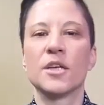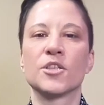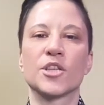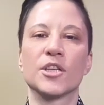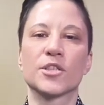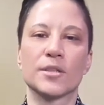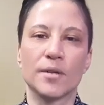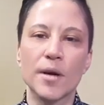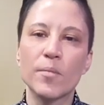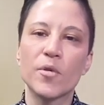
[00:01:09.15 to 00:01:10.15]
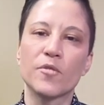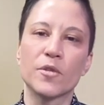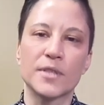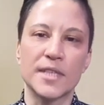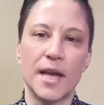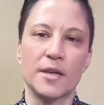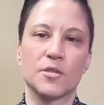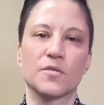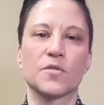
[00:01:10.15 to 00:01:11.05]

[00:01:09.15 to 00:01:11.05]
Change the number of consecutive